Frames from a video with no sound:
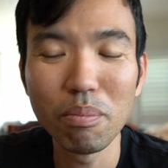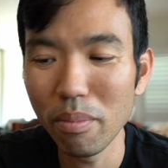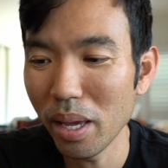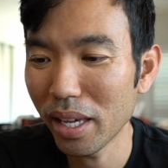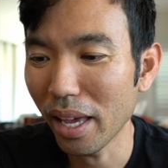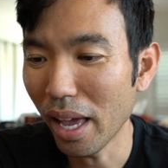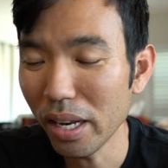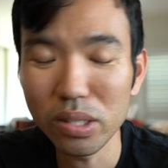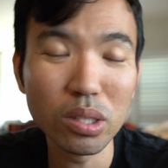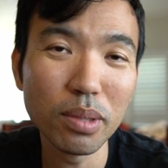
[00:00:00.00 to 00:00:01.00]
make
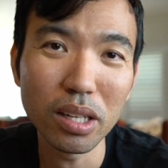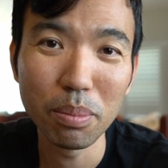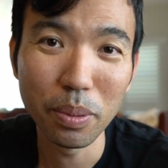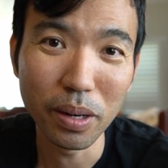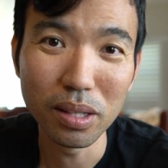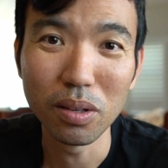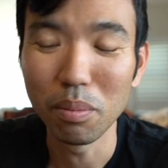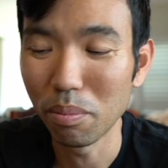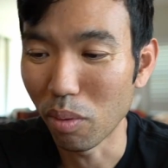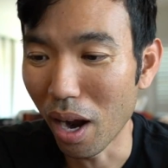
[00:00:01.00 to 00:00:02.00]
any soup that you put into
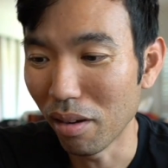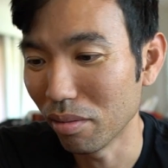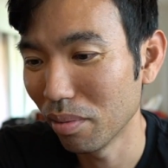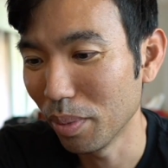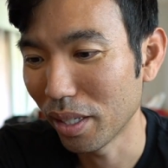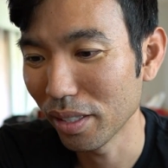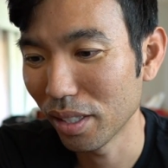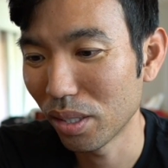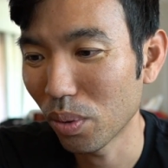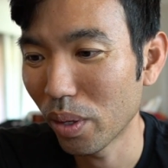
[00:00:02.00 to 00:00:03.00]
it brown because the
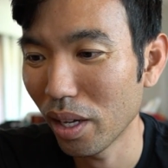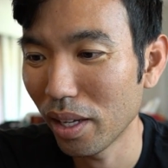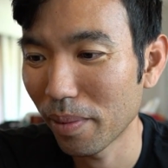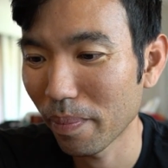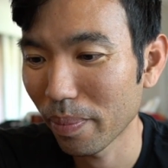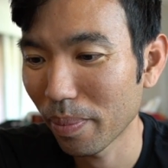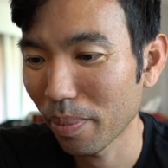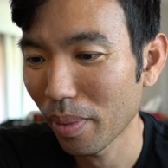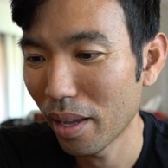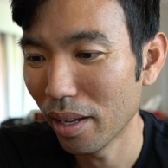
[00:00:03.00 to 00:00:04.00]
soy
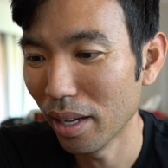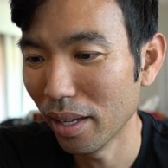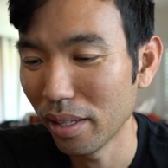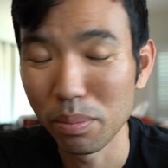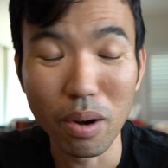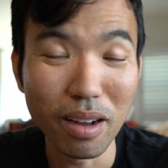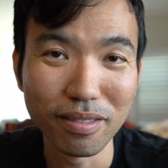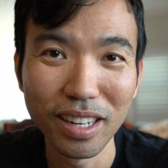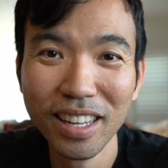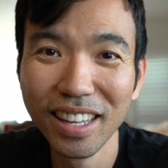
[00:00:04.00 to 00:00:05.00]
is
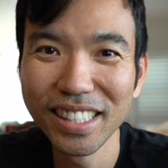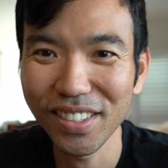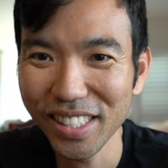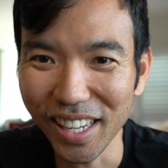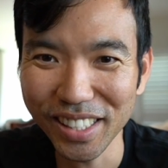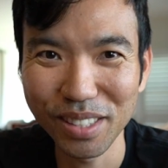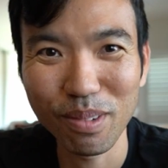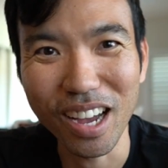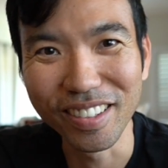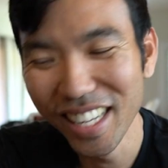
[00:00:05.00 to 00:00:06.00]
brown. Soy sauce is
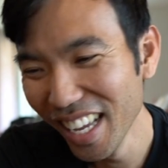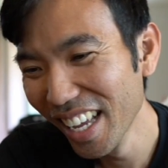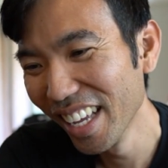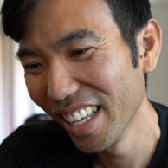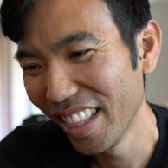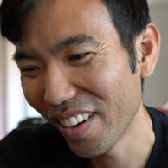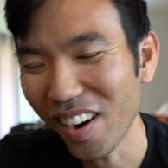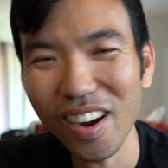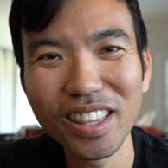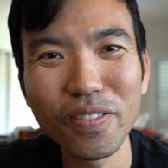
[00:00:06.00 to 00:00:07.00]
brown. There
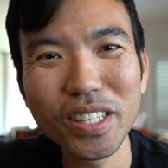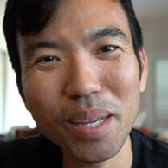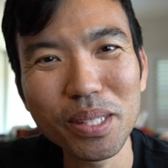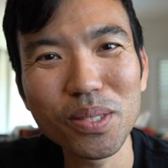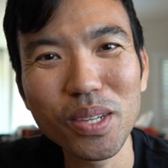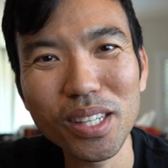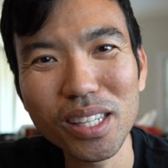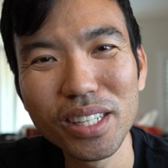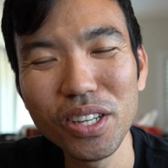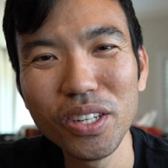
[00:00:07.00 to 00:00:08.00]
are different types of soy
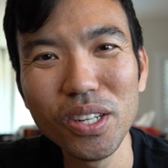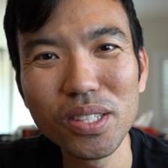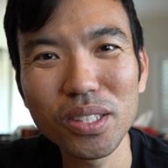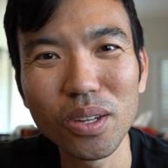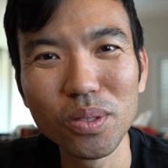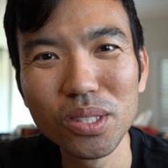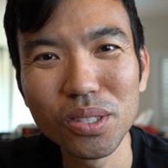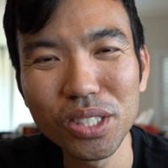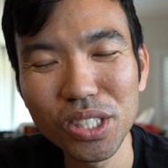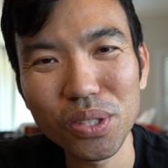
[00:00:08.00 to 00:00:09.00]
sauce that you could use called
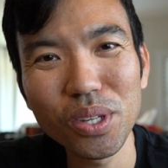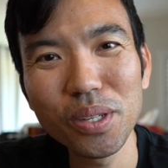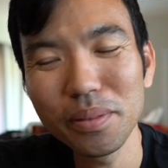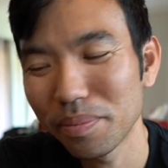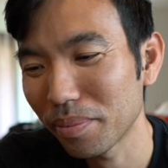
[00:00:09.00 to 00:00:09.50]
usukuchi shoyu,